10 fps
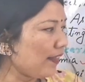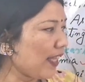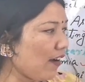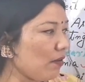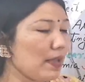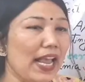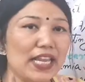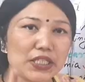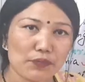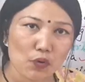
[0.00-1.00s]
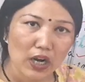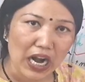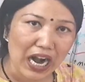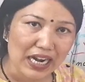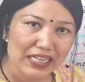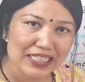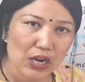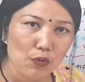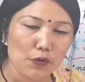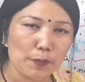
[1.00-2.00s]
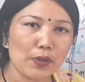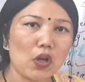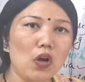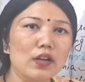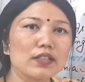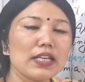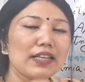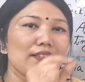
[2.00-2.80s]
there will be S4 heart sound because